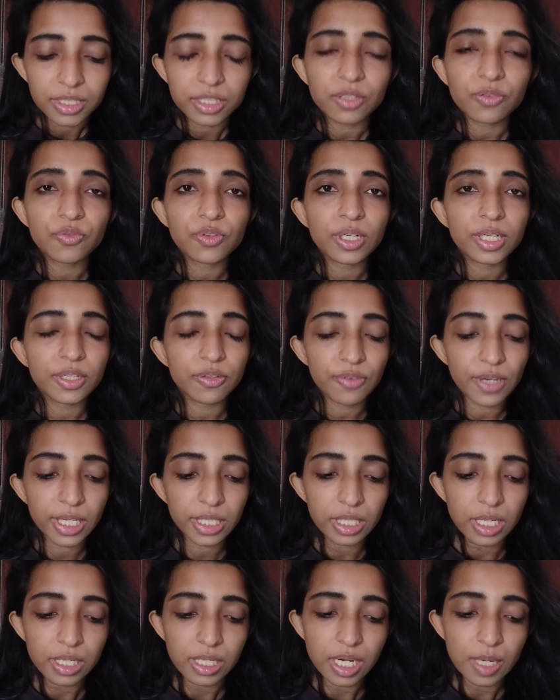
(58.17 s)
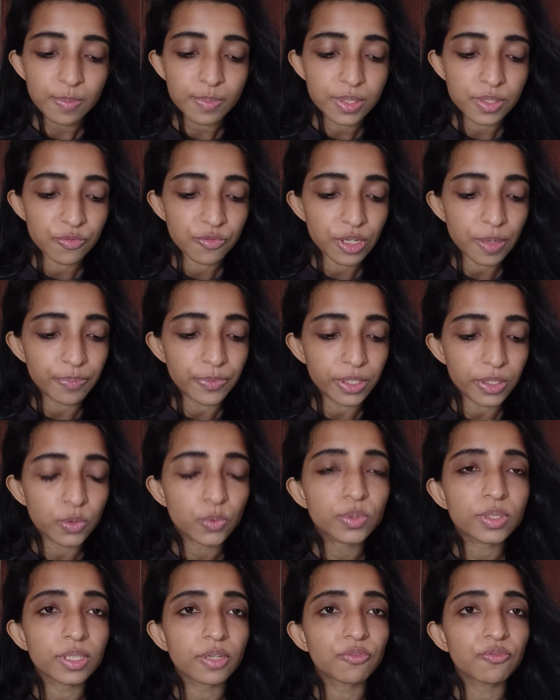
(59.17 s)
The word Veda comes from the
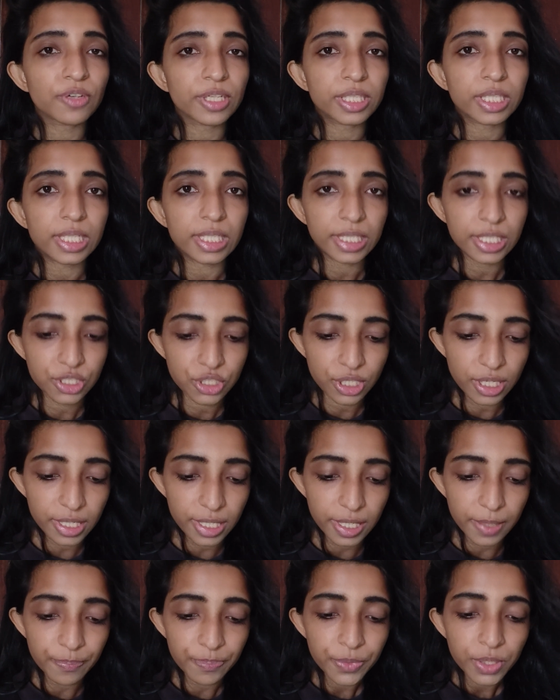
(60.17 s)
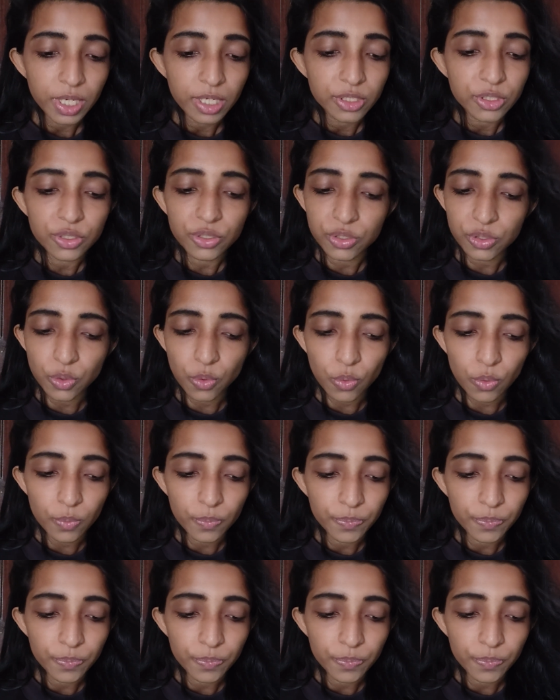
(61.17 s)
root Vid, literally to know,